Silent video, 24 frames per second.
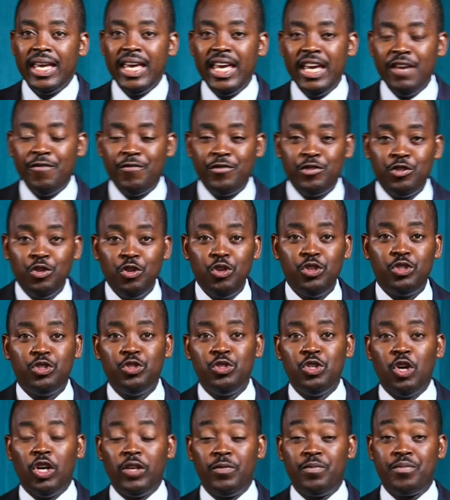If you
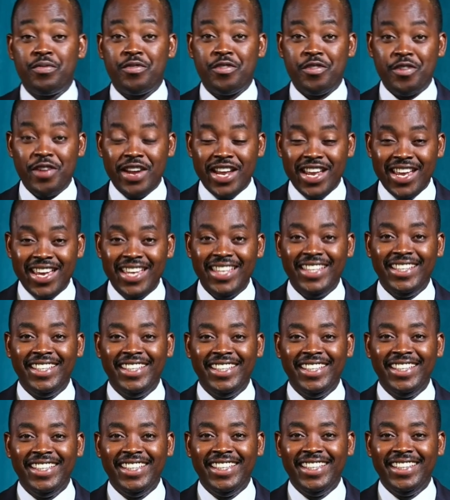do not pray,
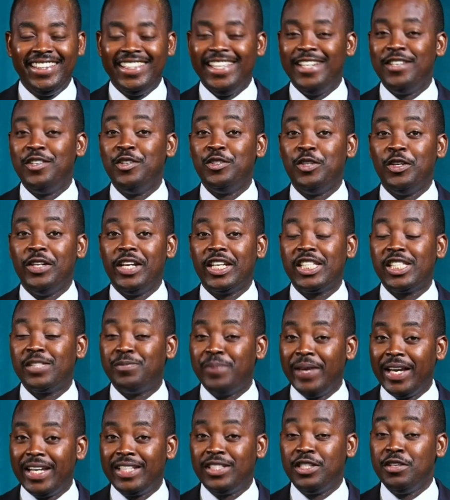then you don't
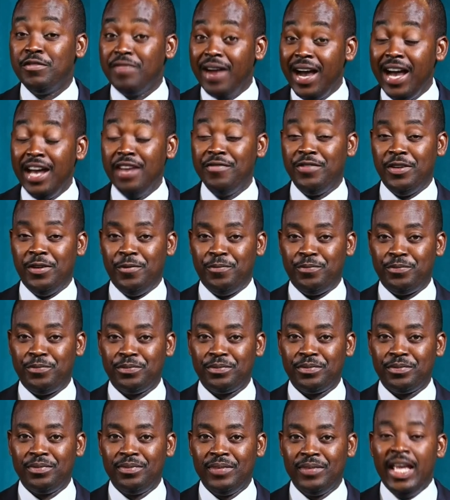expect revival.
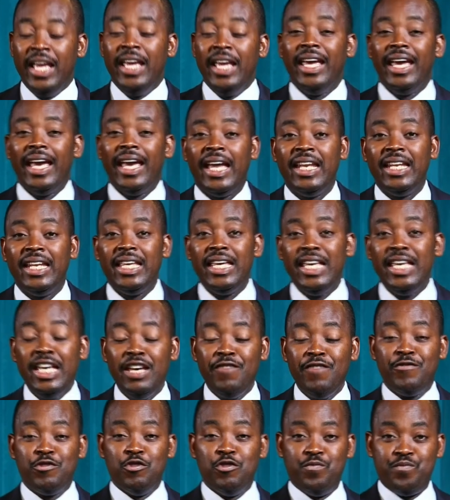And
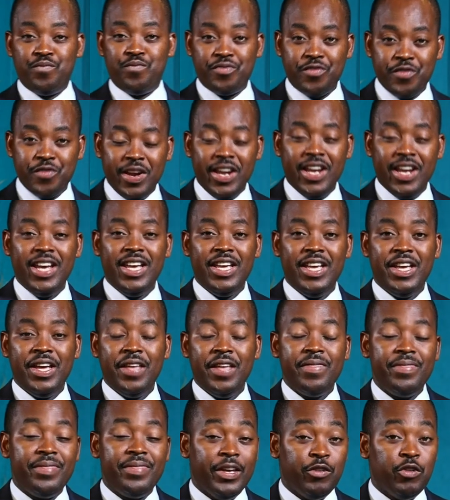if you pray,
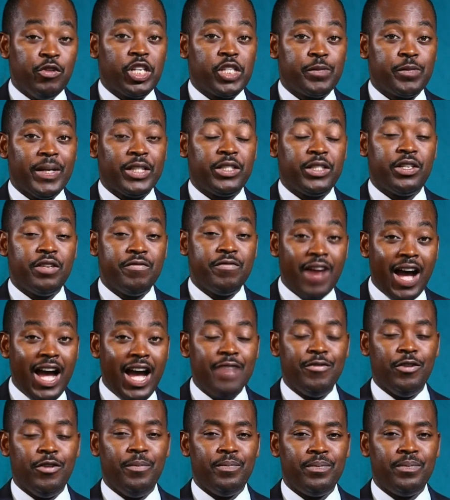then you expect
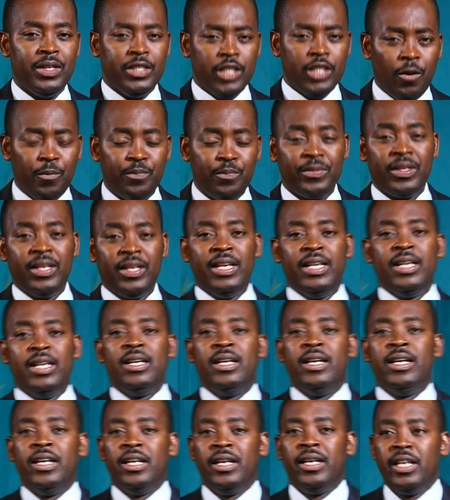revival. Now,
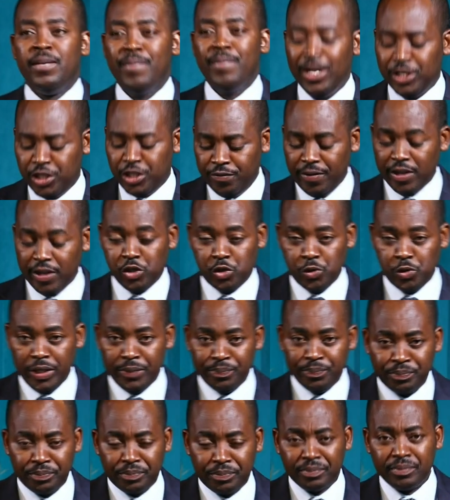imagine this way.